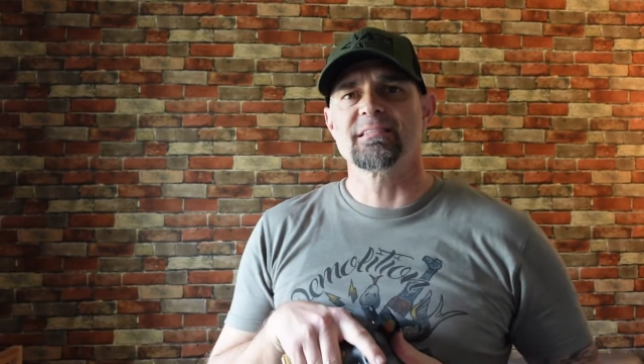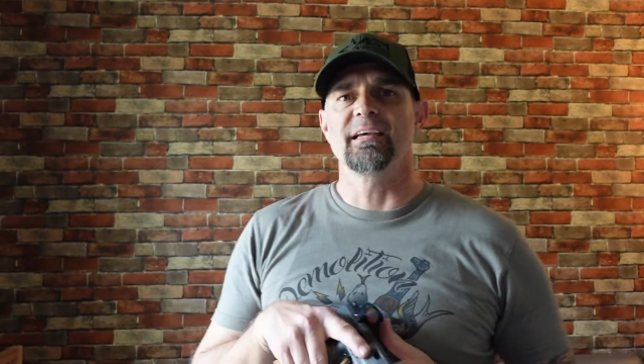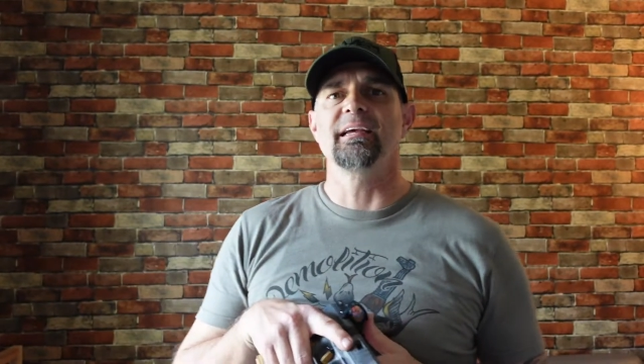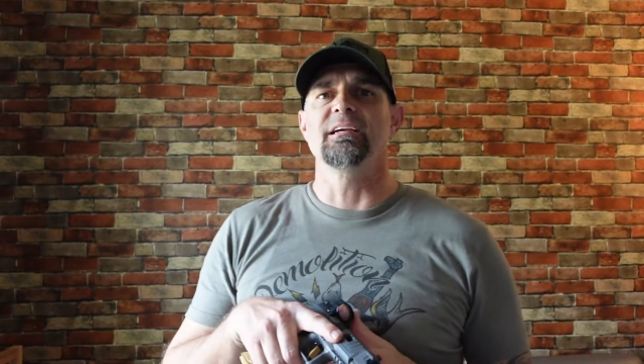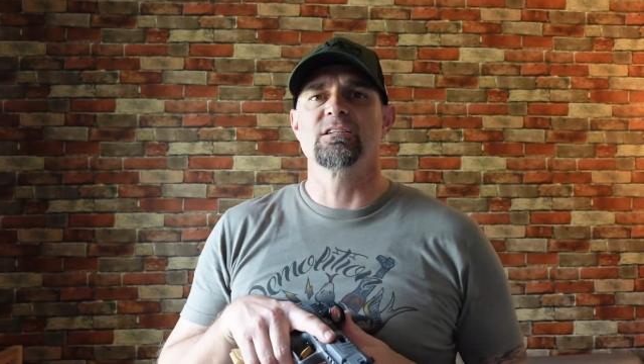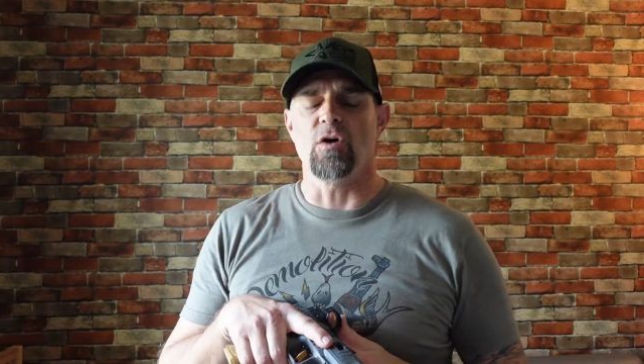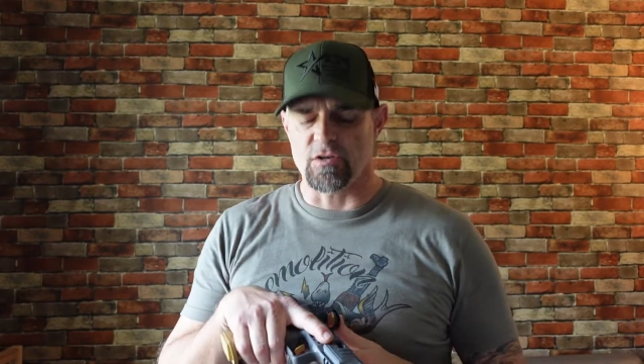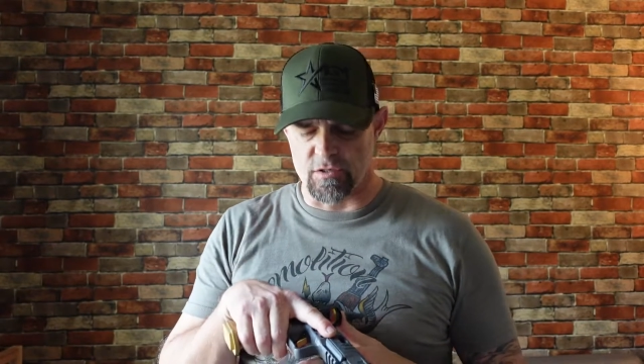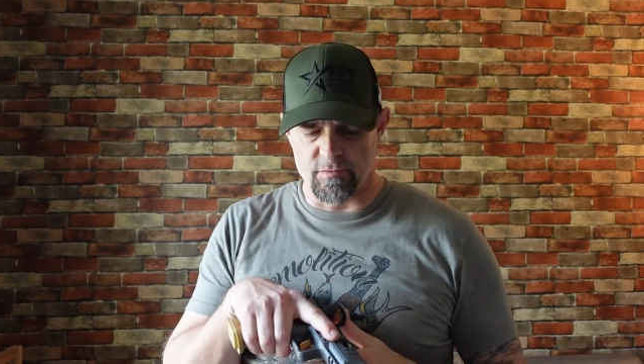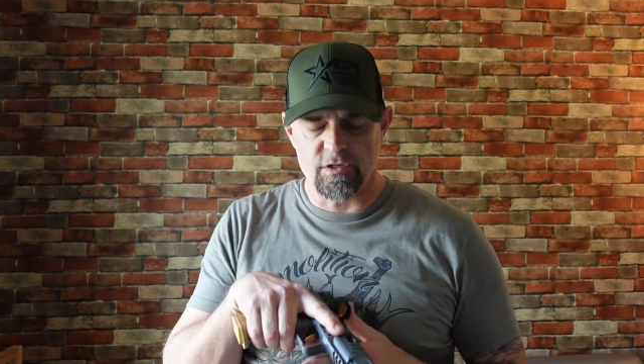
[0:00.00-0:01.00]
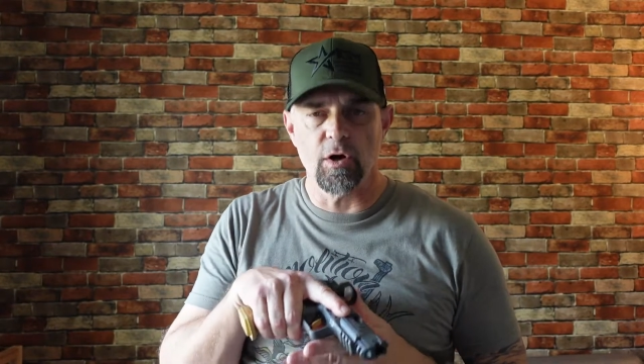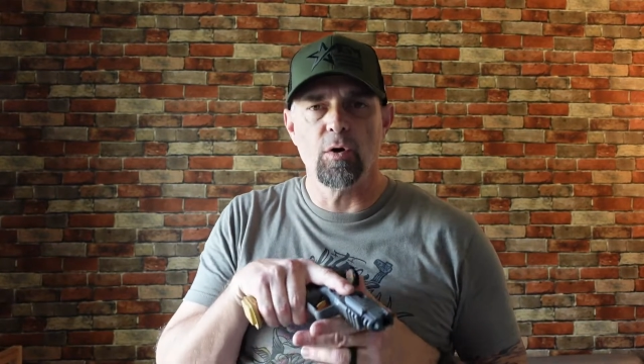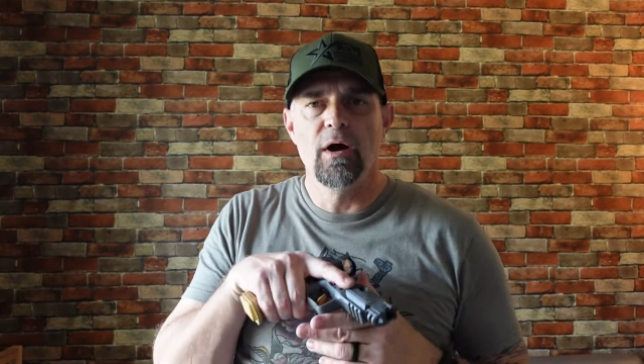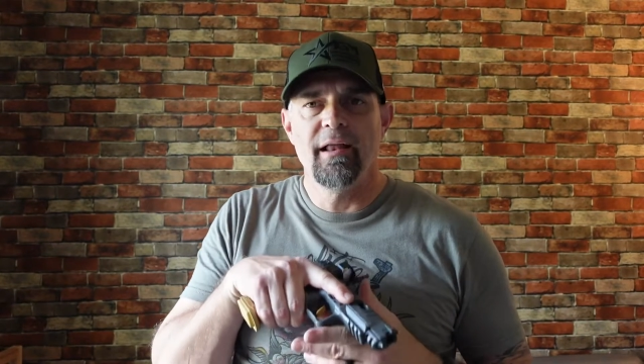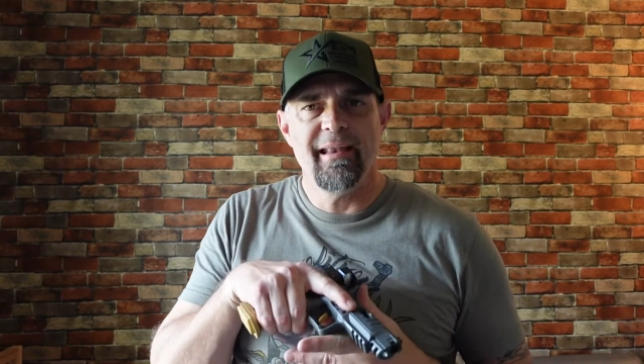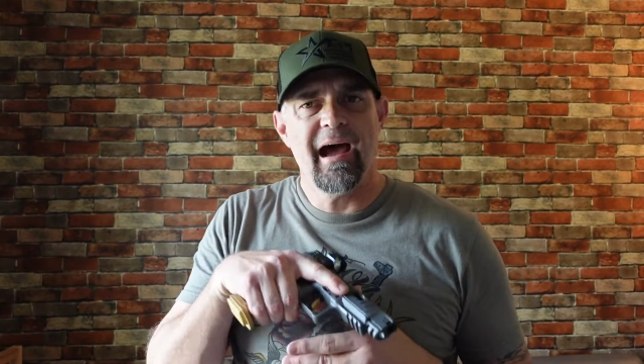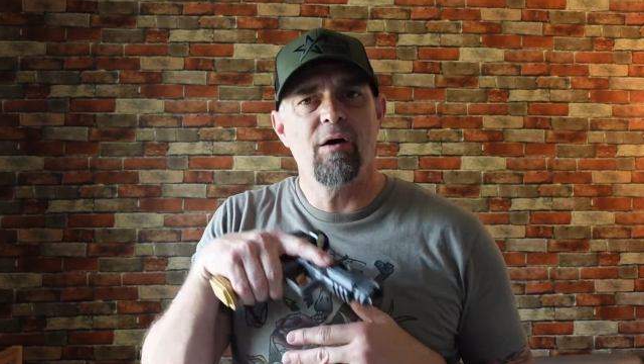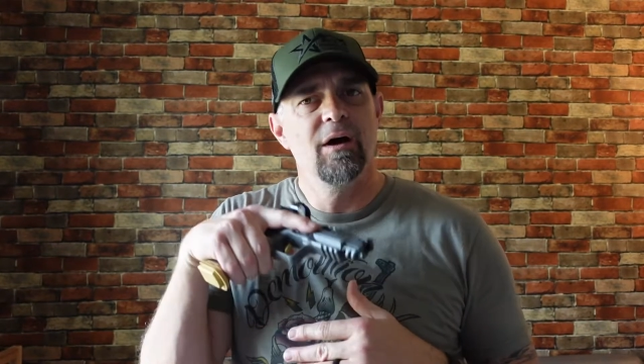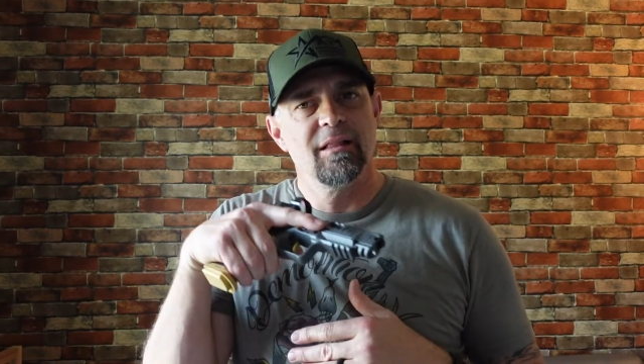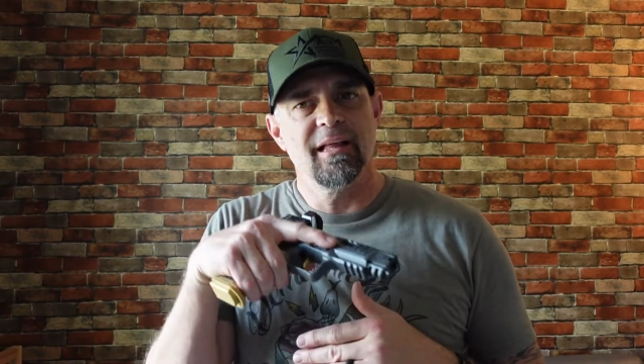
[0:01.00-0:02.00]
thing is awesome. So
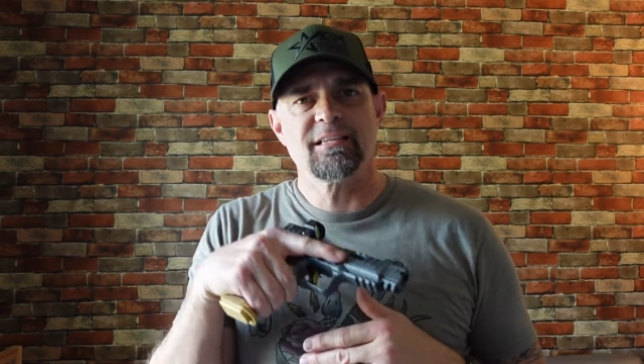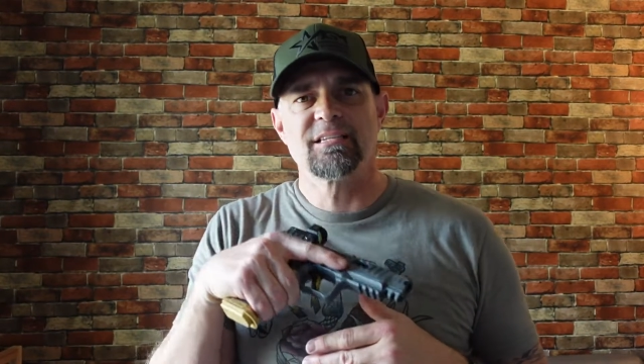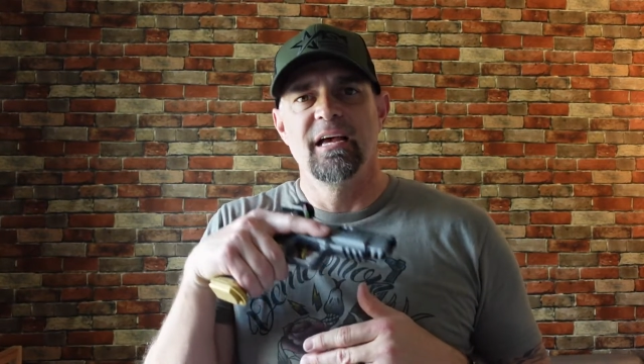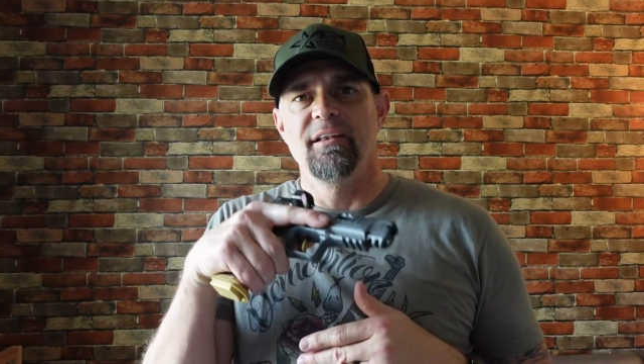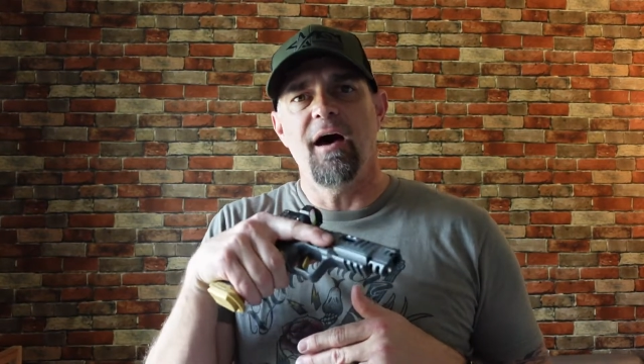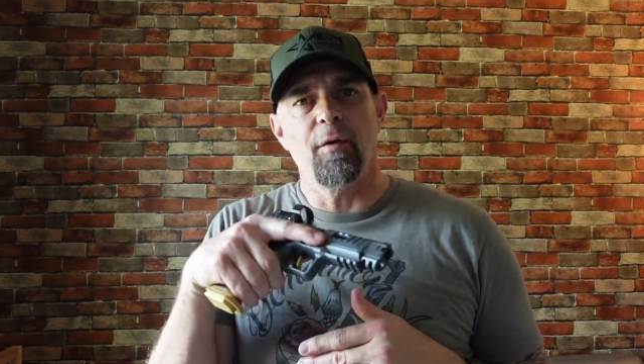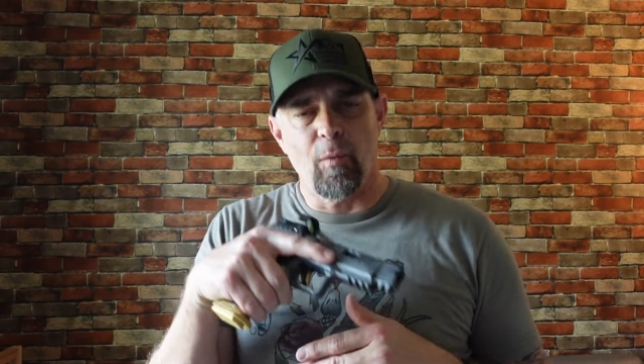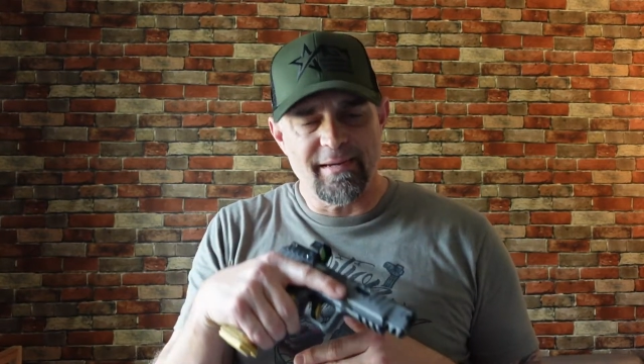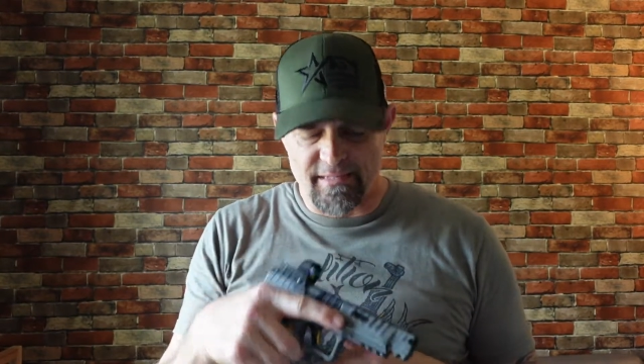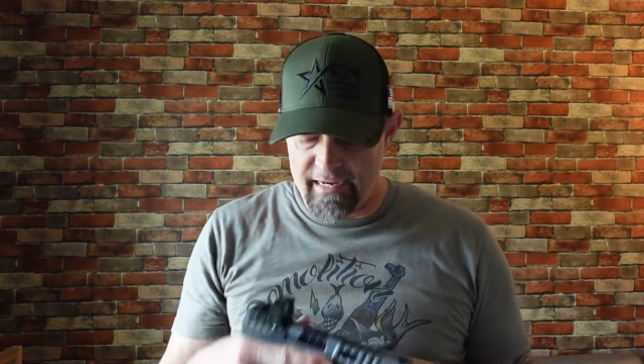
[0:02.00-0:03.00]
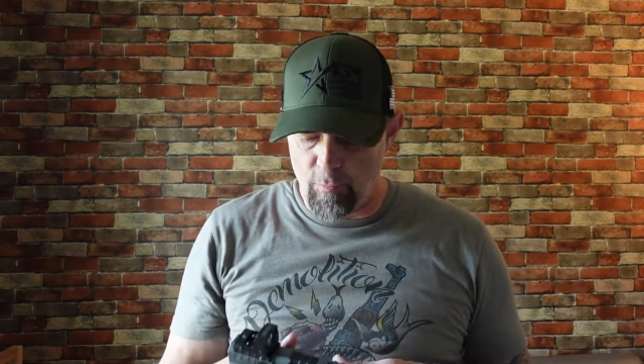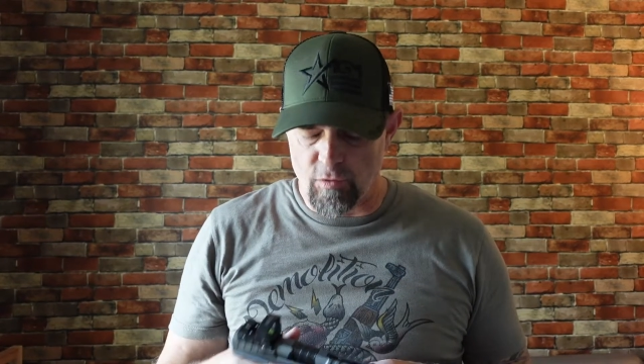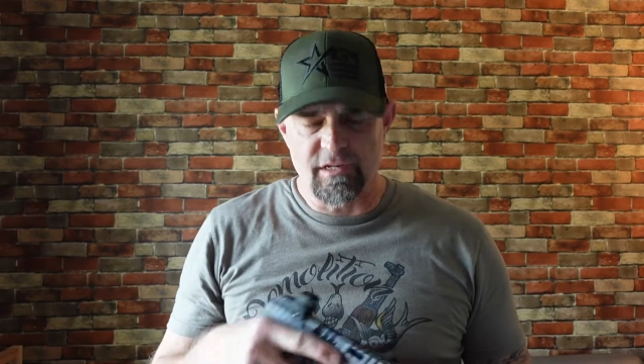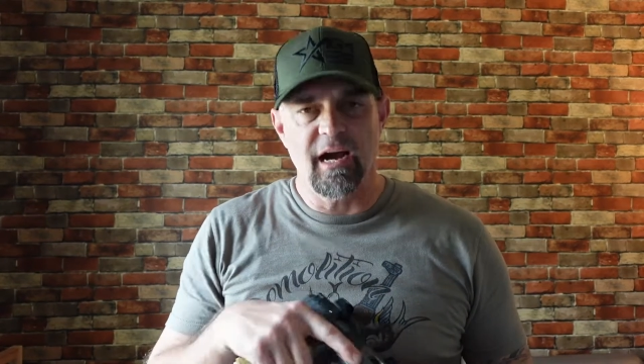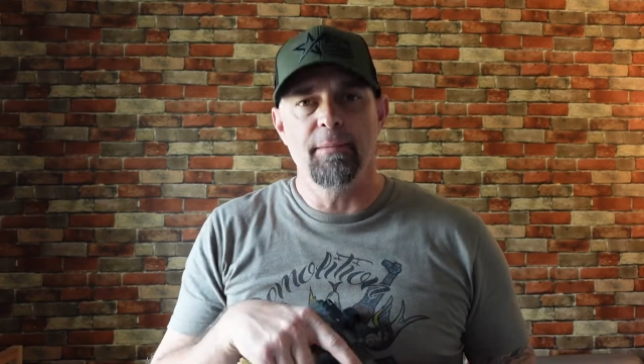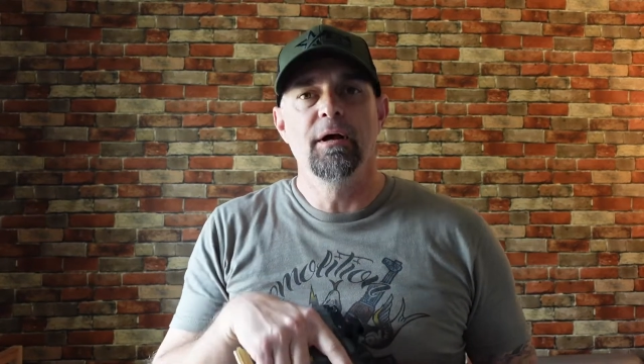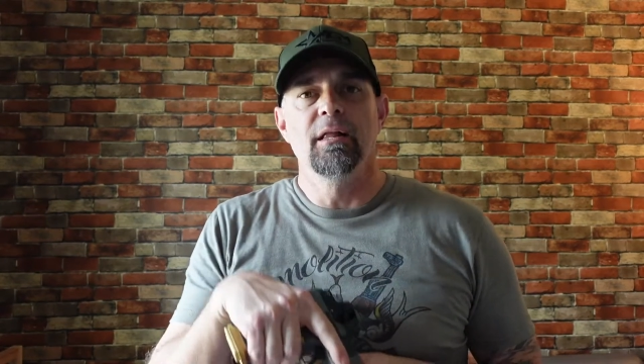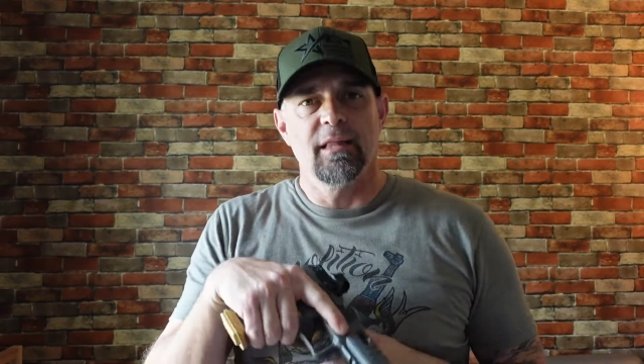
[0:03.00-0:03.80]
now let's not waste any more time.